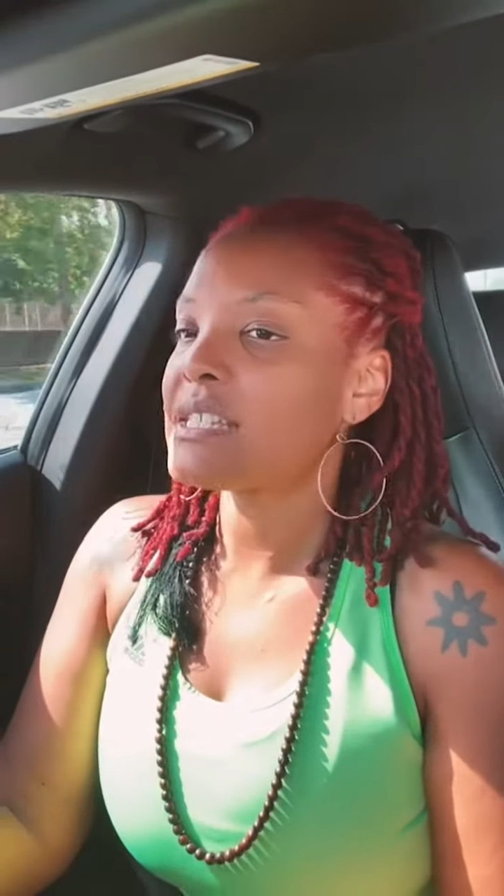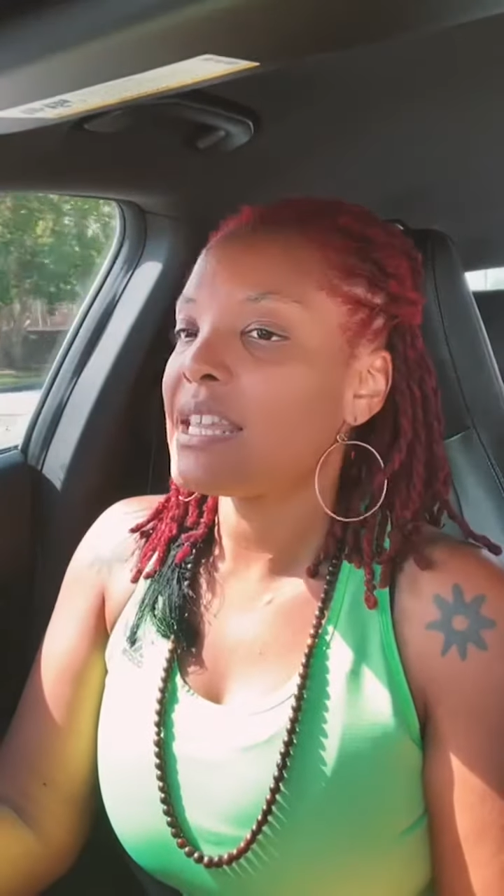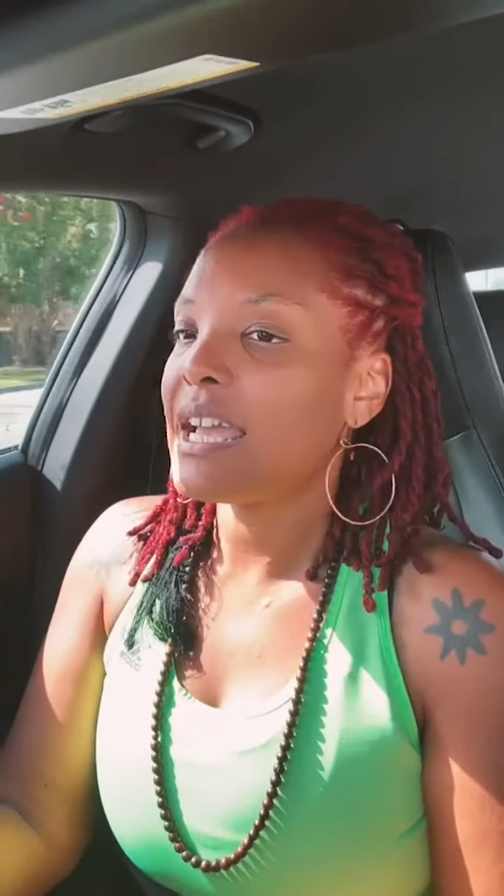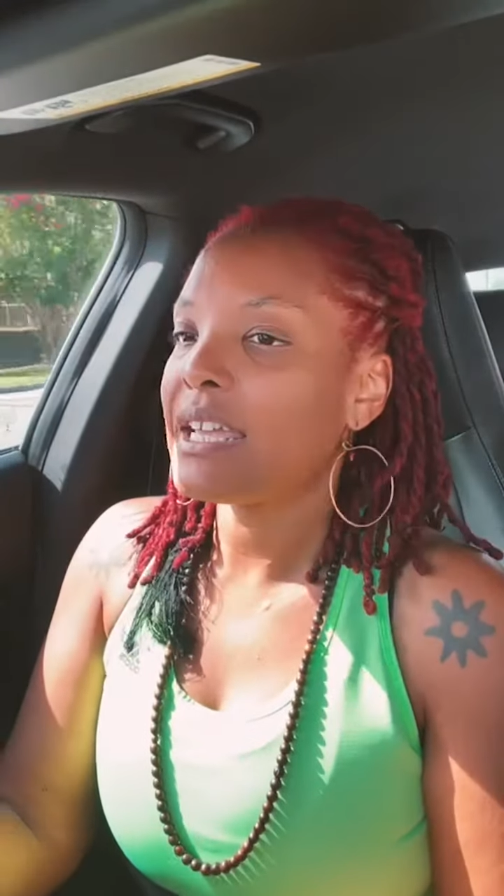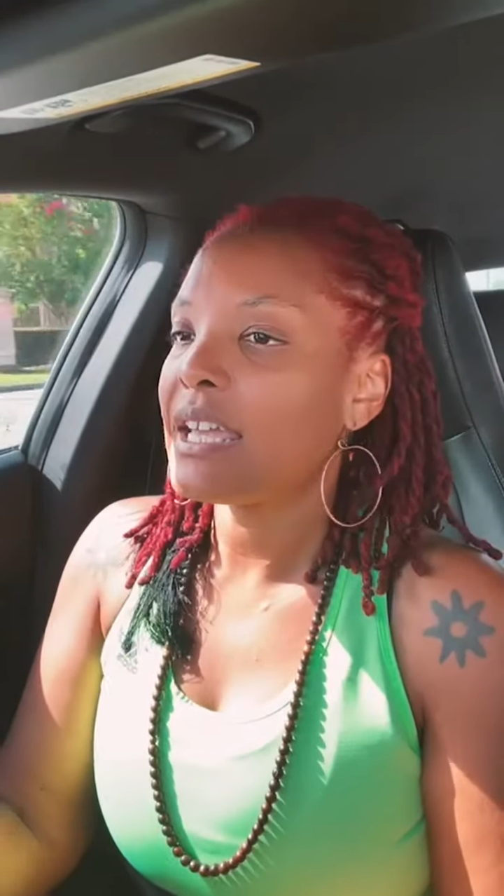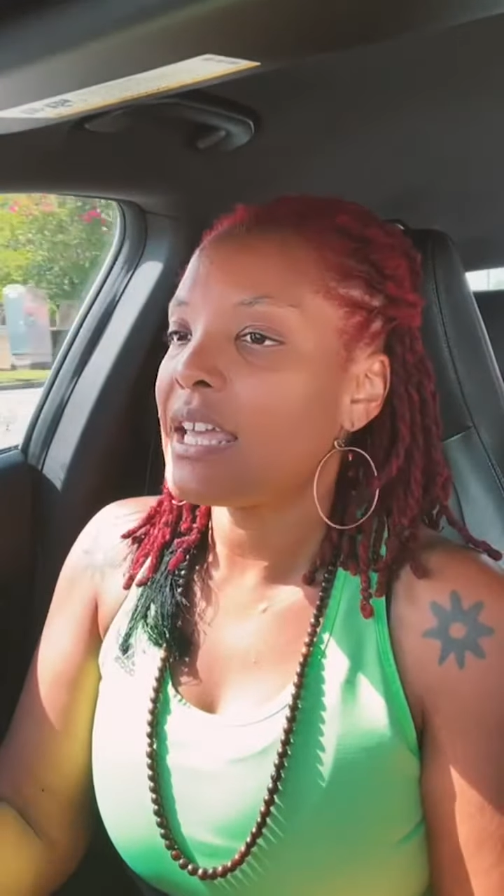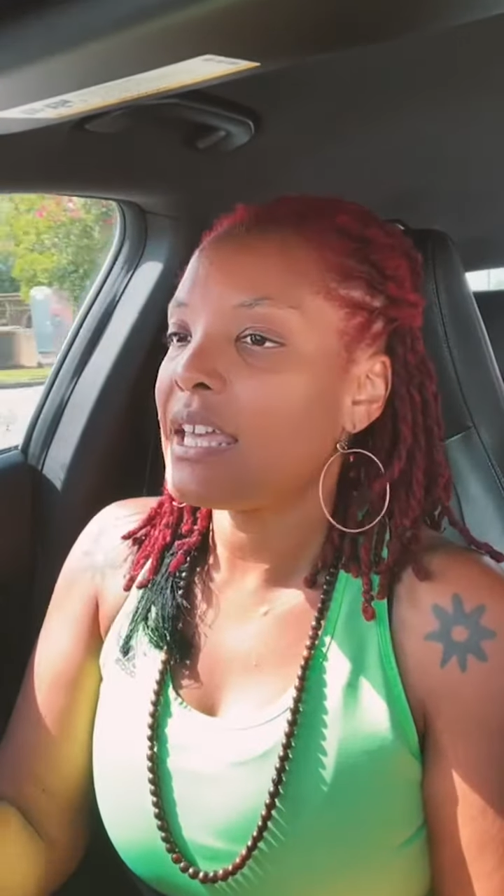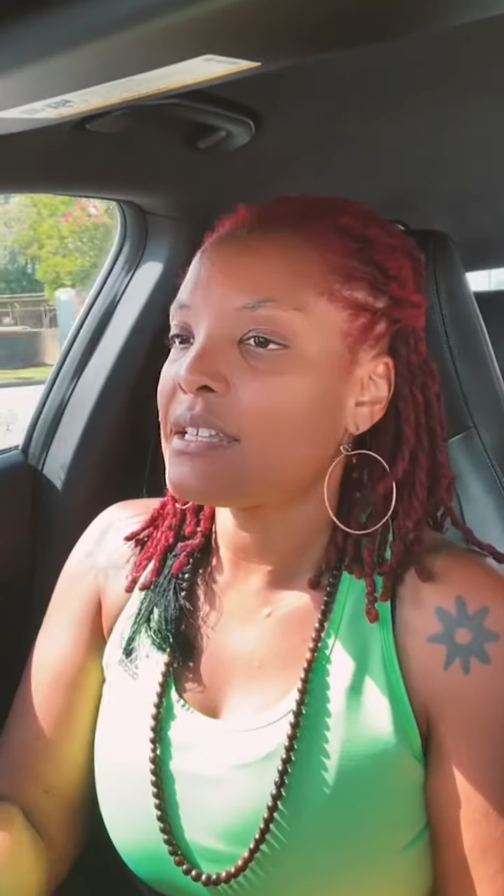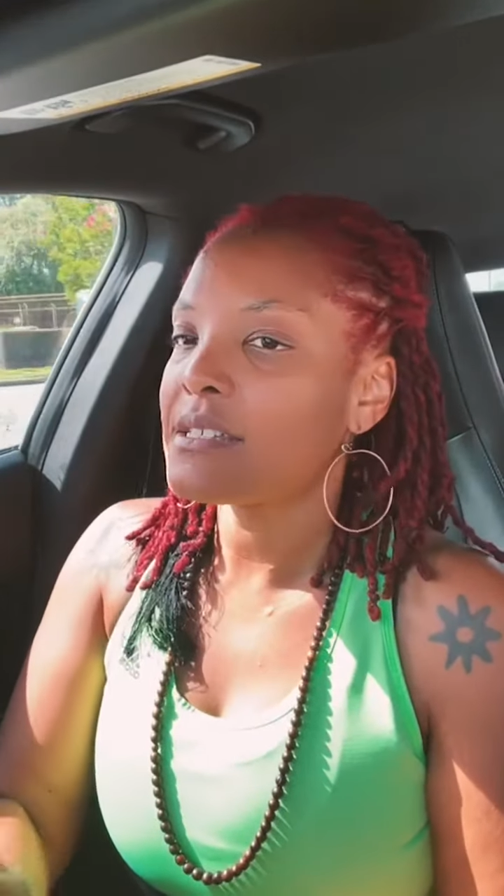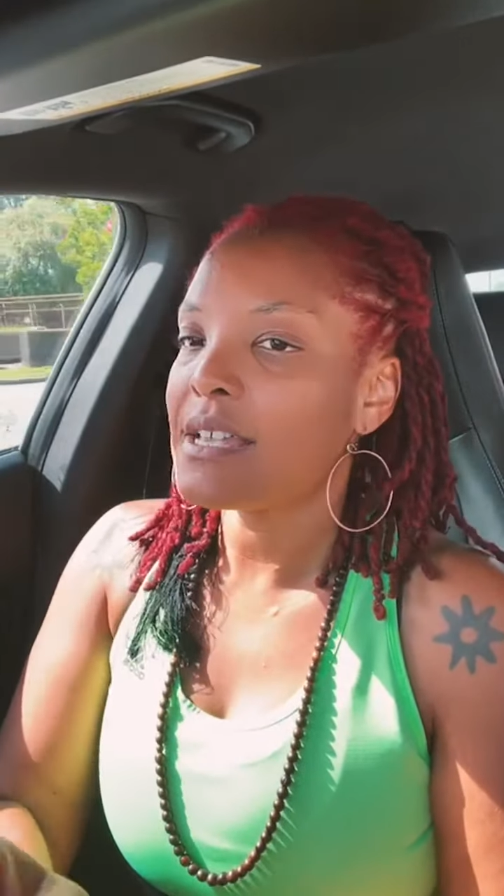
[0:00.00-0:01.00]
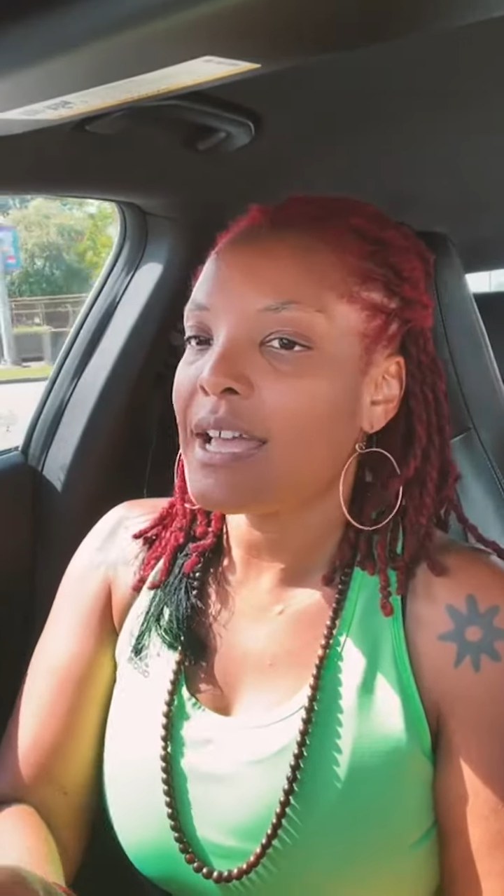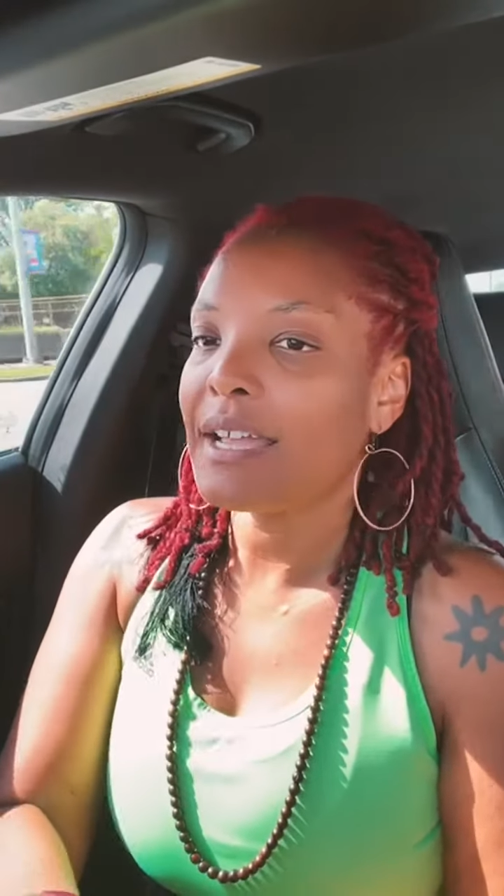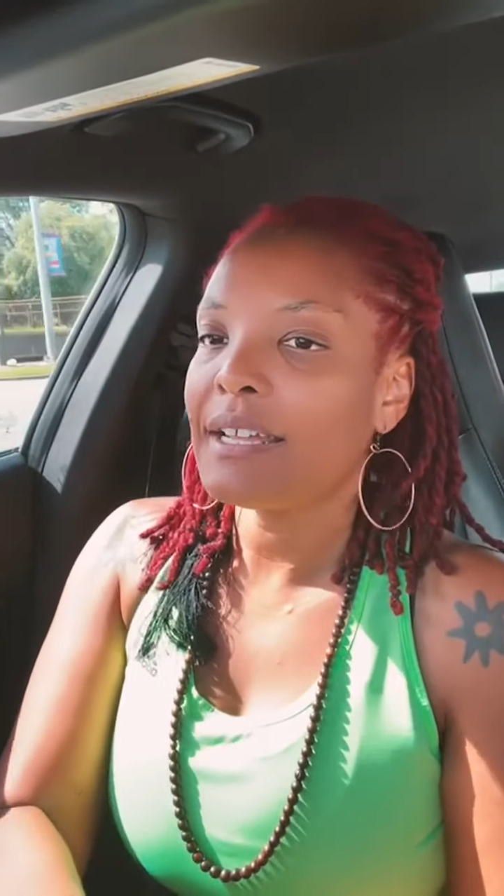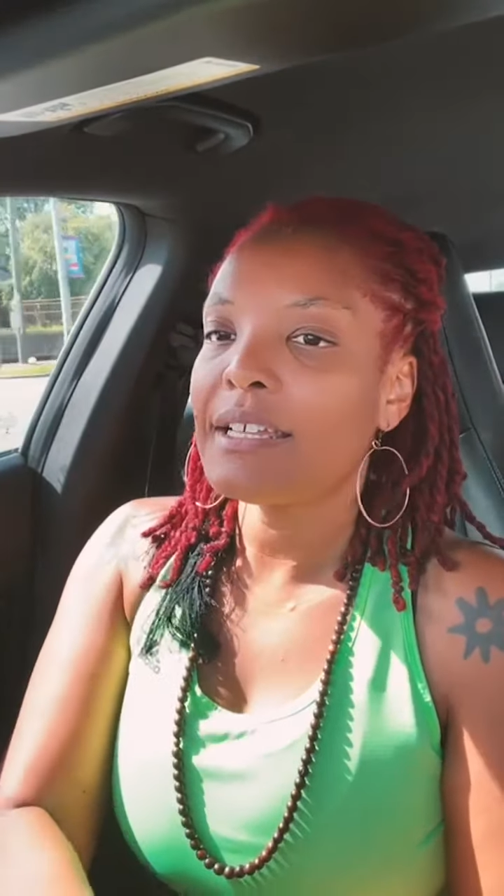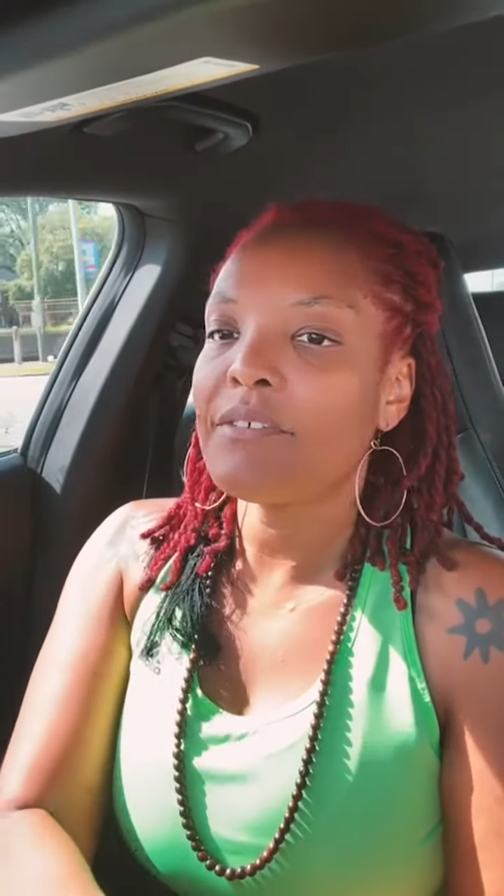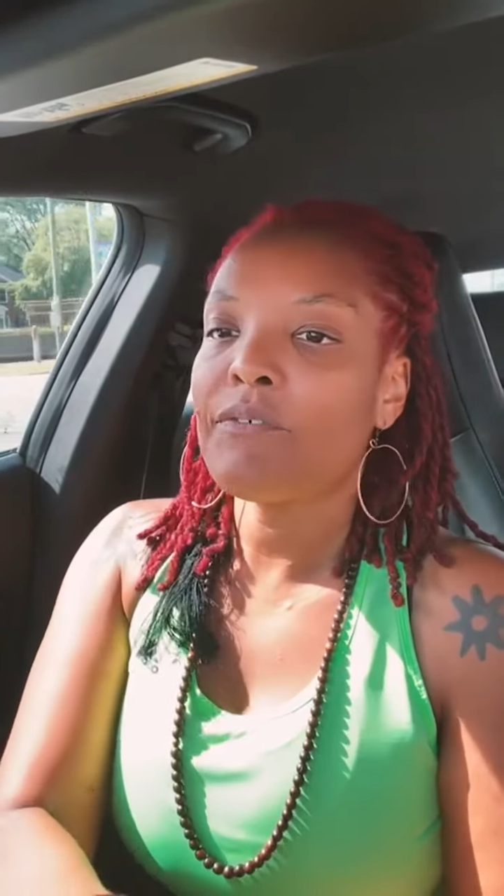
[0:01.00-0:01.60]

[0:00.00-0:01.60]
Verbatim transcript: like anxiety,